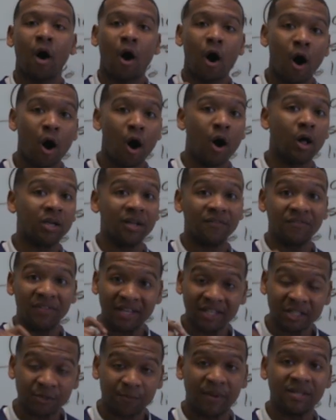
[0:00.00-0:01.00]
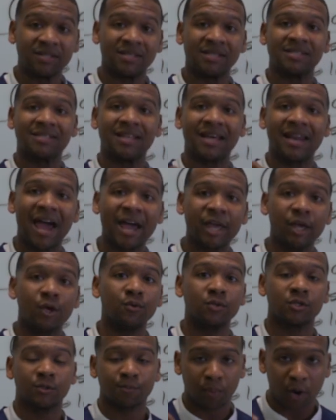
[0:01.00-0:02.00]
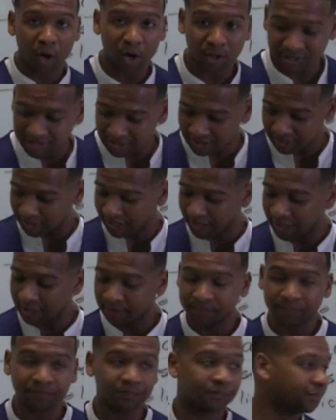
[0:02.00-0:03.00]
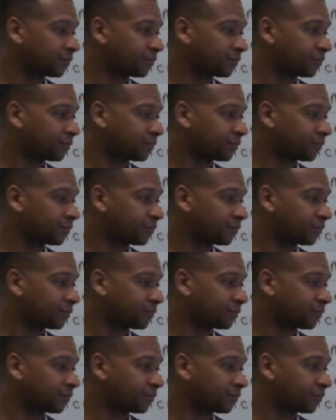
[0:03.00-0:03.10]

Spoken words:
all of the expenses that I use personally,